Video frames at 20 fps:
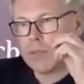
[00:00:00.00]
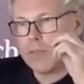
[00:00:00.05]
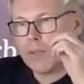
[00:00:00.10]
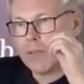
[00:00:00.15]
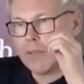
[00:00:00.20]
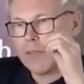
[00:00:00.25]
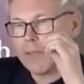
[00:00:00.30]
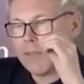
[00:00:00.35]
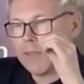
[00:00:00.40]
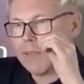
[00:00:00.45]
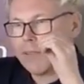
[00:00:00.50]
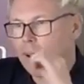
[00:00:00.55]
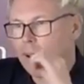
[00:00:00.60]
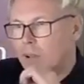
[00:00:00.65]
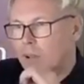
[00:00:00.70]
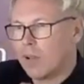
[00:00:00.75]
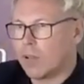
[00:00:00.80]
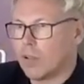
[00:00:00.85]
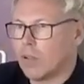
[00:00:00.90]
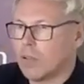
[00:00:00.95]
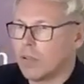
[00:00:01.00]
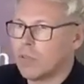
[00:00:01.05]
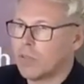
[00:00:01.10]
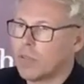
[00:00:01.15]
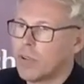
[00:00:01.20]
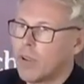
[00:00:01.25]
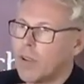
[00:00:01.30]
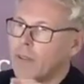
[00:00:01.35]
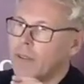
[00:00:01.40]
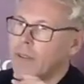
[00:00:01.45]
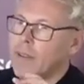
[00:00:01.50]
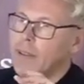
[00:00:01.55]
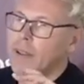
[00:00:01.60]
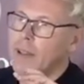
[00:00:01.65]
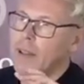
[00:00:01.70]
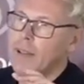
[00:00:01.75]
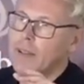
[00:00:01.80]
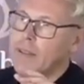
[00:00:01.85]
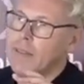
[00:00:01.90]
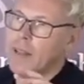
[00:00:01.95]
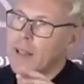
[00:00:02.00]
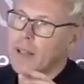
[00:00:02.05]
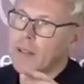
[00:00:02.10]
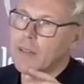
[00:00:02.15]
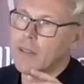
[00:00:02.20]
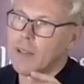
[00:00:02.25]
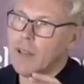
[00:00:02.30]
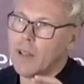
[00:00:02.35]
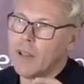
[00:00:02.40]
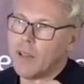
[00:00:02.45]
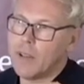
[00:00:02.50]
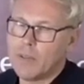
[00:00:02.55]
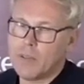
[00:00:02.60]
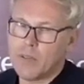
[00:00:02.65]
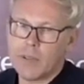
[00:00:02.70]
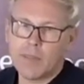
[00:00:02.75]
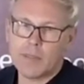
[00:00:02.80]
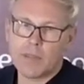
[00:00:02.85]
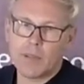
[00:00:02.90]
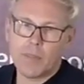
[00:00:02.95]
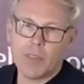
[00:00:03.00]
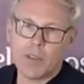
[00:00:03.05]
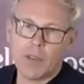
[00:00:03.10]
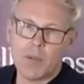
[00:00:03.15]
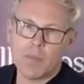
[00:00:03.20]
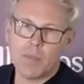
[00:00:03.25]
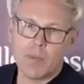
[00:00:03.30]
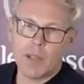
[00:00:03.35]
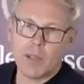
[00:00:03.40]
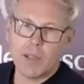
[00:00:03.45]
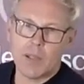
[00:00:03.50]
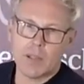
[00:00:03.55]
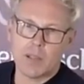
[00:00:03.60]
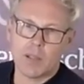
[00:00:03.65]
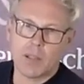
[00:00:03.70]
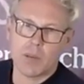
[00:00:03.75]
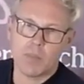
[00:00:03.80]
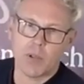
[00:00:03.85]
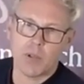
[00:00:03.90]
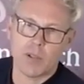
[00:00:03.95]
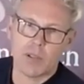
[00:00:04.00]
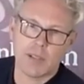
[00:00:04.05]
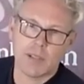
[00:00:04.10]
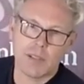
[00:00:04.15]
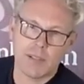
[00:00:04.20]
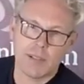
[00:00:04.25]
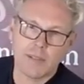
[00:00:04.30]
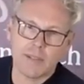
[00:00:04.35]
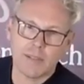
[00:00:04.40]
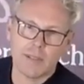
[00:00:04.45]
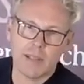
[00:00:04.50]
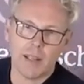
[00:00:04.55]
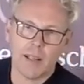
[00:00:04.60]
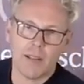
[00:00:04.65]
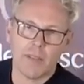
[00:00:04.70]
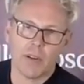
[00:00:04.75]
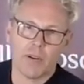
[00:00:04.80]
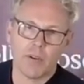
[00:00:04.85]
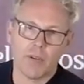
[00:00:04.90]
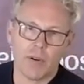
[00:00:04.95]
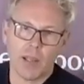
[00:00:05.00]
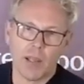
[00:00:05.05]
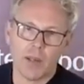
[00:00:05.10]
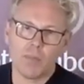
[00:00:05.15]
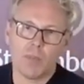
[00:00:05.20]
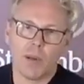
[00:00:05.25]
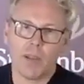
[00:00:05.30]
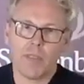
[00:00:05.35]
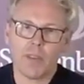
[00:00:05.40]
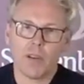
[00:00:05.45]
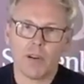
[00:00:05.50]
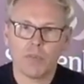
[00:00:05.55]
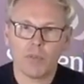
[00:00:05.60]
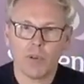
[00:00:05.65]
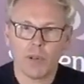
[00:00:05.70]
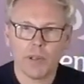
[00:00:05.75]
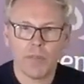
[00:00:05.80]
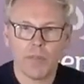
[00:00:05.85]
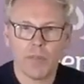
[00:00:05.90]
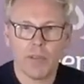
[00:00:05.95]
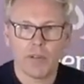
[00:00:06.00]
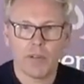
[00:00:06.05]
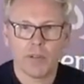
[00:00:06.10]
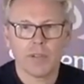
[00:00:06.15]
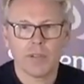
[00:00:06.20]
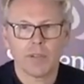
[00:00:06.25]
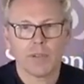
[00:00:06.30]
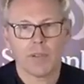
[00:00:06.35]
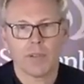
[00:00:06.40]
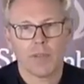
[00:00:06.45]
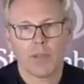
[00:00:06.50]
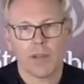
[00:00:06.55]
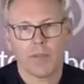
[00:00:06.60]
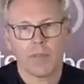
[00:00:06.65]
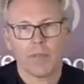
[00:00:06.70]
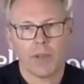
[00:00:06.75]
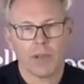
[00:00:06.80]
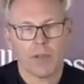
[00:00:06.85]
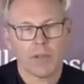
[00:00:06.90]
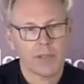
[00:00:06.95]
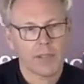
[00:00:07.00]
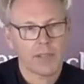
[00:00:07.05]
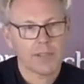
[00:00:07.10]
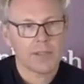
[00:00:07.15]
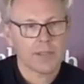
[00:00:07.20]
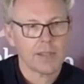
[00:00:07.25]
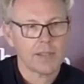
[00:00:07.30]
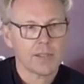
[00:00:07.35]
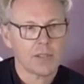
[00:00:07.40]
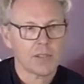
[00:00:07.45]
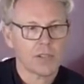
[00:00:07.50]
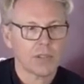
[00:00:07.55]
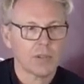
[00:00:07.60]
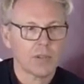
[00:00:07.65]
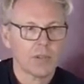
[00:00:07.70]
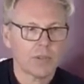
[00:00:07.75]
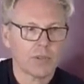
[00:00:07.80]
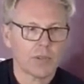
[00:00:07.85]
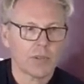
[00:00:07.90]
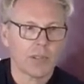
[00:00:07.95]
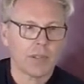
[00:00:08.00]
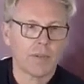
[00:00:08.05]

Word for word: solve is that the interests of the immediate community, say the grandmother of one of those, th those deceased children,